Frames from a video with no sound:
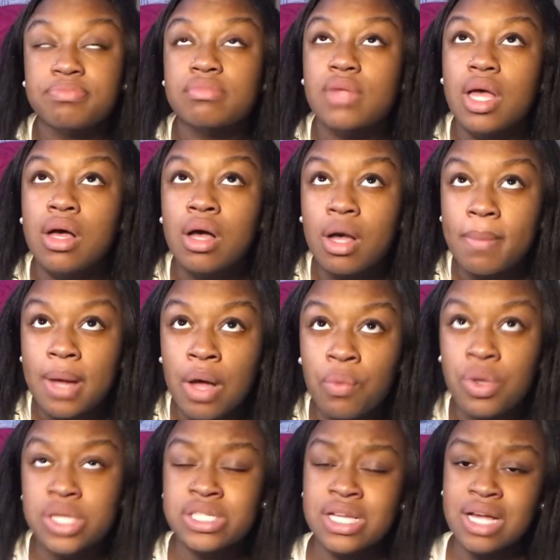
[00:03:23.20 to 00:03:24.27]
I
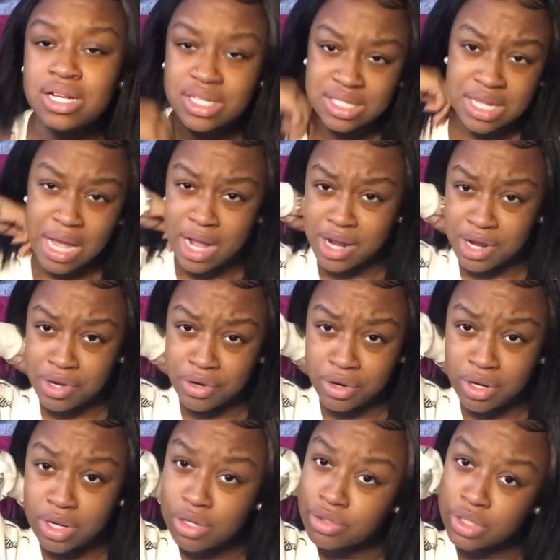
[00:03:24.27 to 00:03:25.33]
was kind of tired during
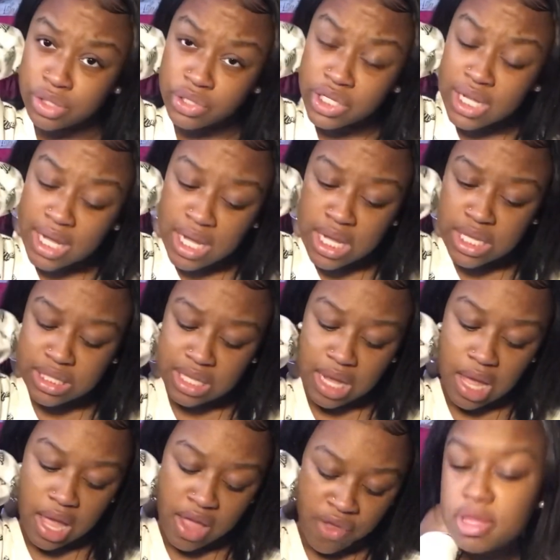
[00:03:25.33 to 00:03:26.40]
those 3 days.
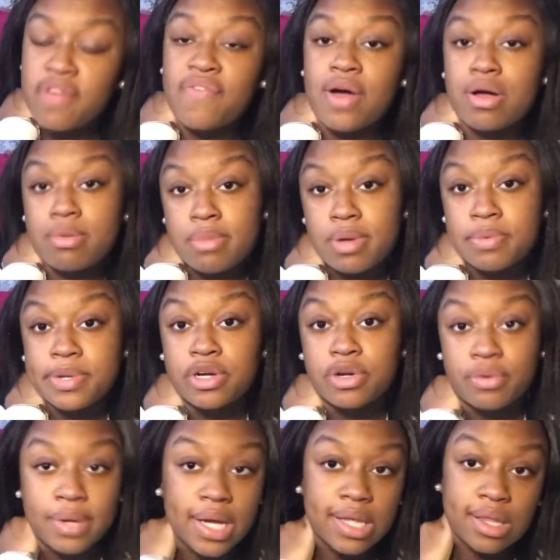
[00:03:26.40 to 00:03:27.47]
If I remember
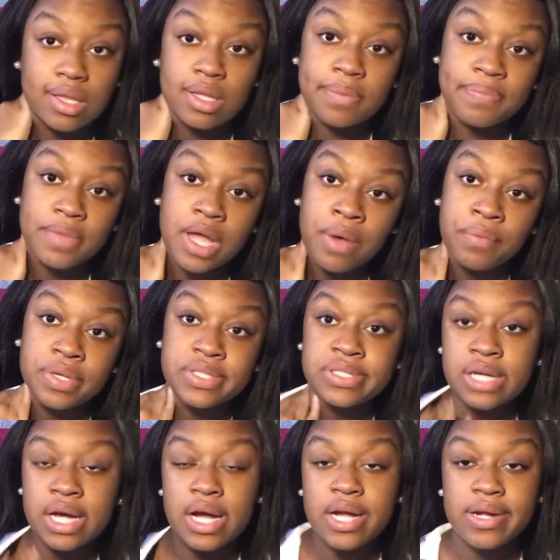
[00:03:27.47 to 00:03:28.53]
correctly, I was
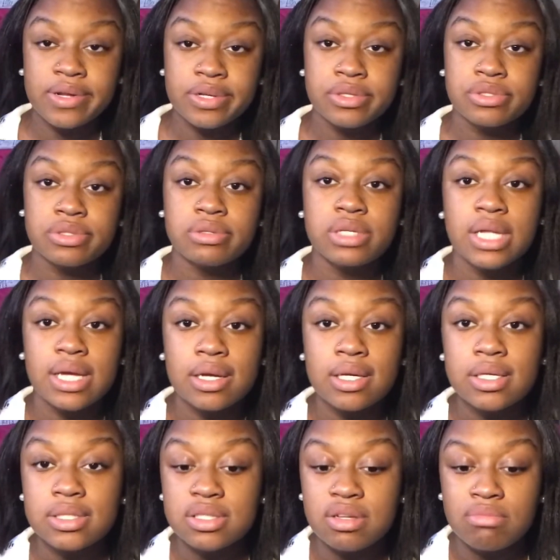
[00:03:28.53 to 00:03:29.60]
tired those 3
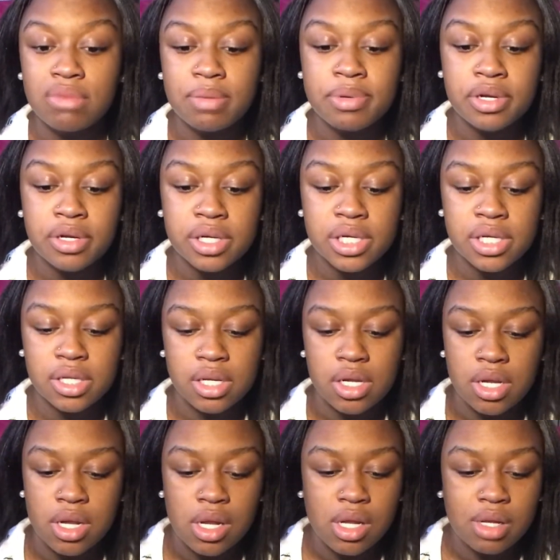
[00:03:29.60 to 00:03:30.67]
days of my period,
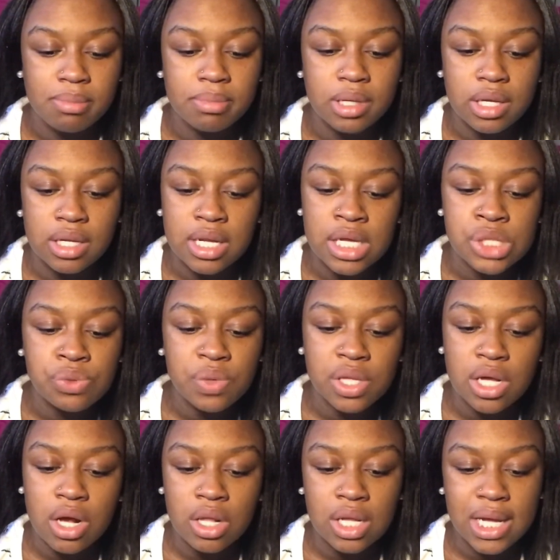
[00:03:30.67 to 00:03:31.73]
but that's really
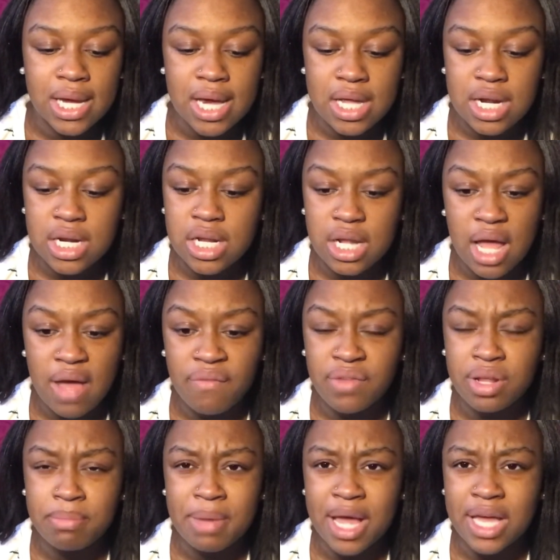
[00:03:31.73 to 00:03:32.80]
all I had. I didn't have any
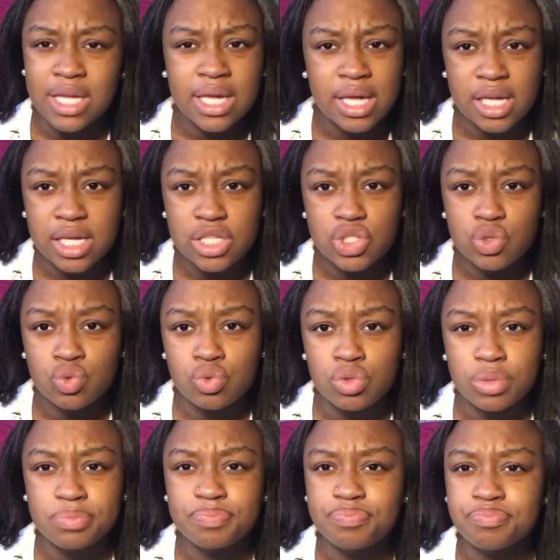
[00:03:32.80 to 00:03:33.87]
backaches, or
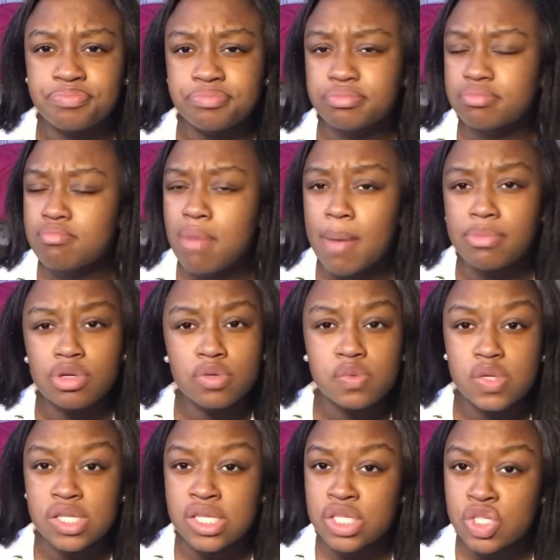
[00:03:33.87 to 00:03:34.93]
my boobs
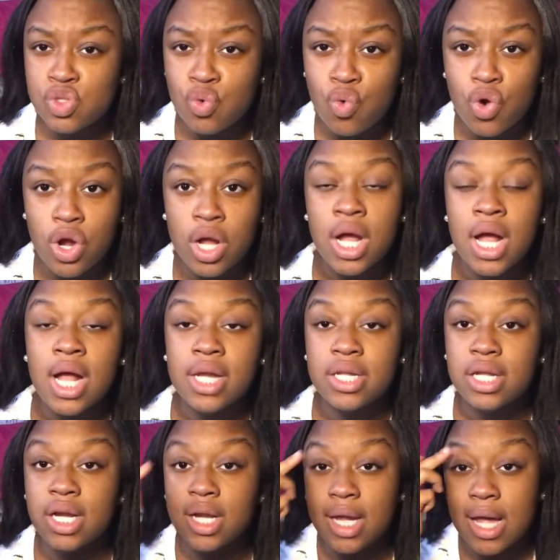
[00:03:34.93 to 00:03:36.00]
wasn't sore, none
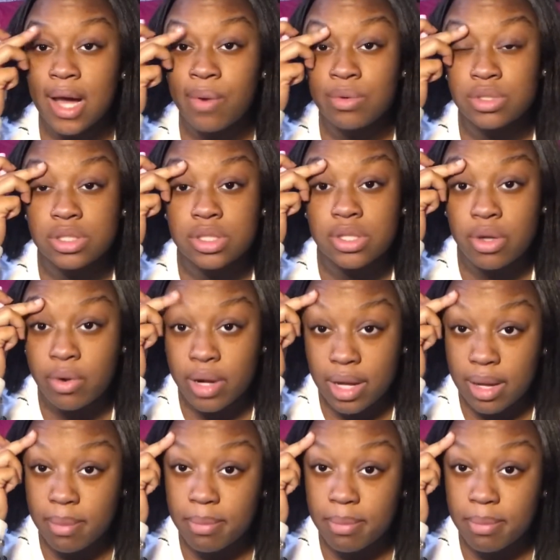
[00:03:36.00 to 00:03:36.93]
of that. I would just cramp